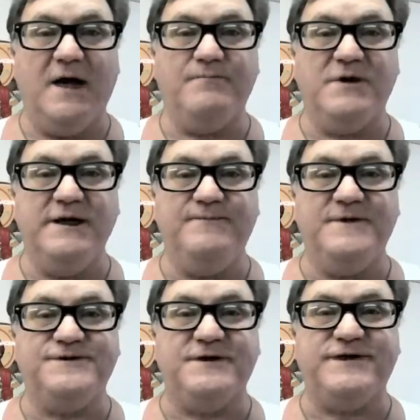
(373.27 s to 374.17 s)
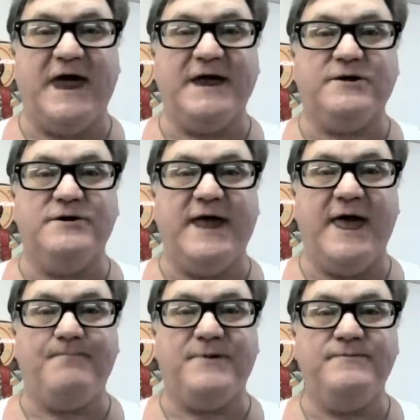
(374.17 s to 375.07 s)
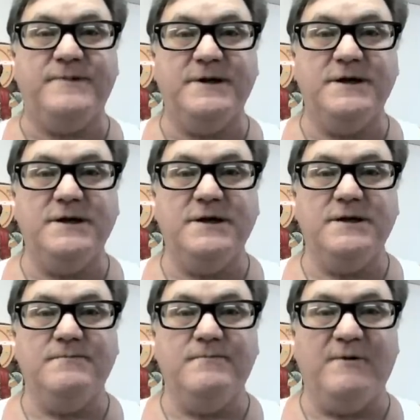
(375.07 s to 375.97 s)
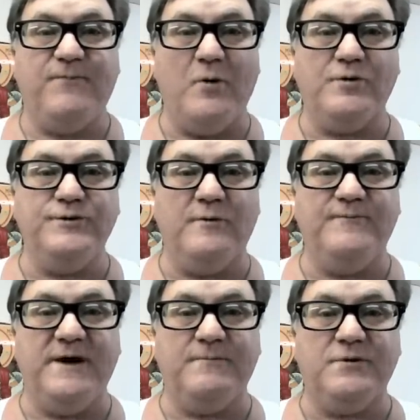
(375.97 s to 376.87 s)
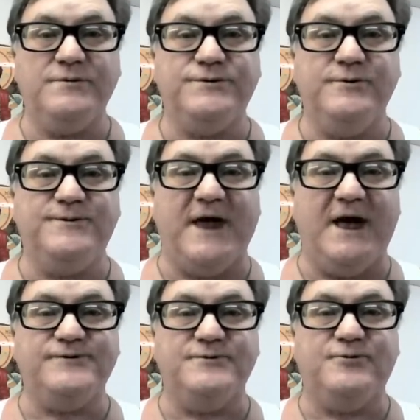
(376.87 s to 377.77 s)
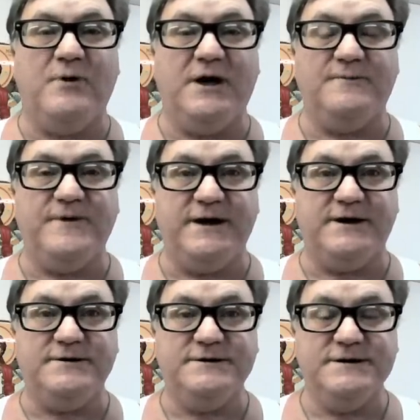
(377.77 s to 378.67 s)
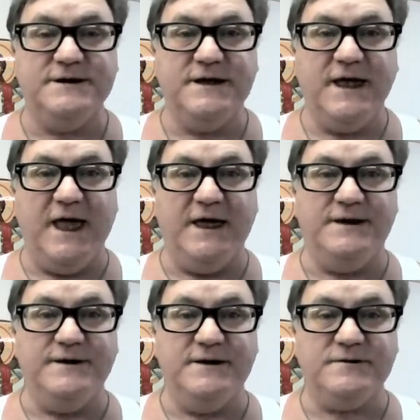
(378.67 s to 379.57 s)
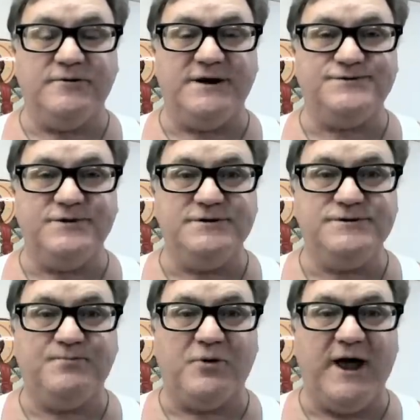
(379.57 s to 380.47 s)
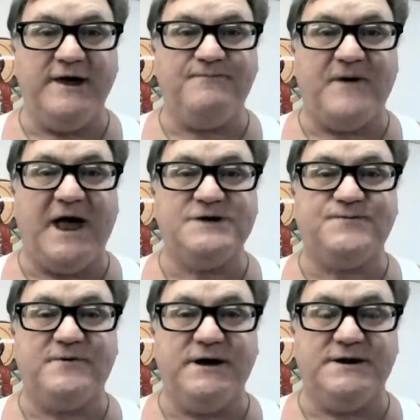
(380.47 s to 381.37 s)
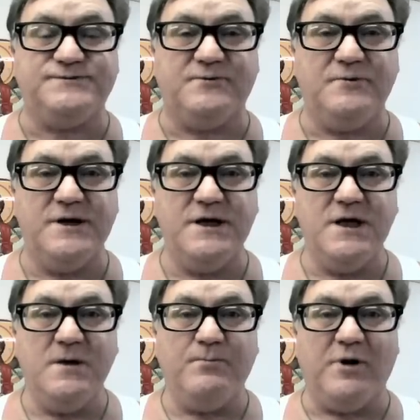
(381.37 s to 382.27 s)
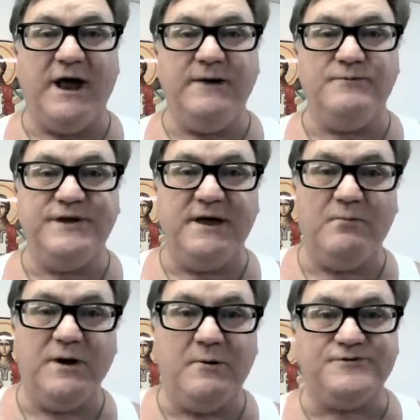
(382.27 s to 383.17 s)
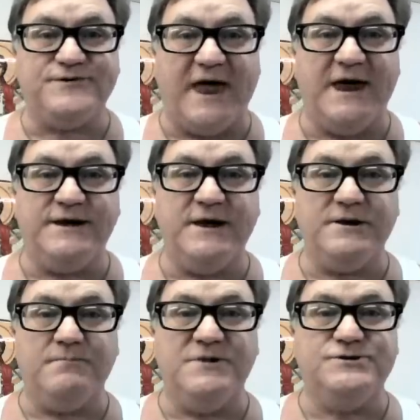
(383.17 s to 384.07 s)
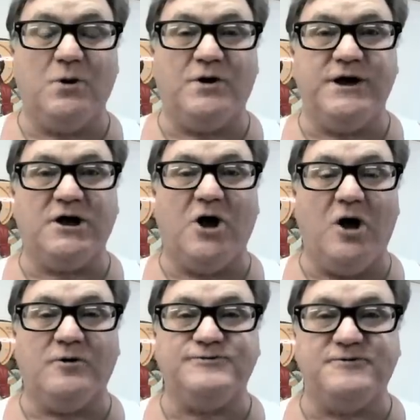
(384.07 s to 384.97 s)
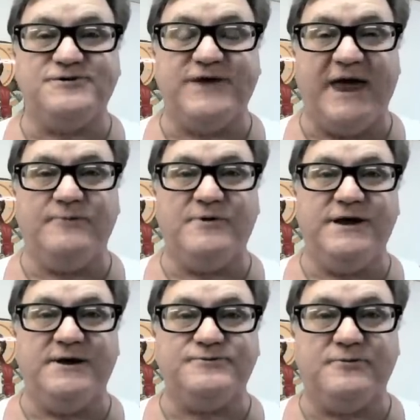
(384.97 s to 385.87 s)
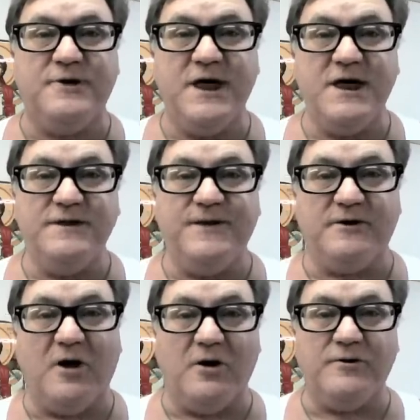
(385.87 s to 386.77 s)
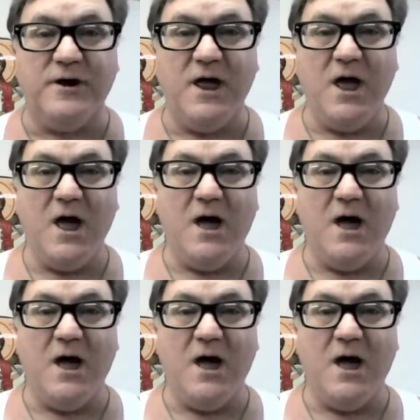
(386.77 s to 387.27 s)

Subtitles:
I believe this attack could happen before November 2012 here. And Christians, pray and fast for Israel. Pray that we will stand. The majority of Congress will stand with Israel. There are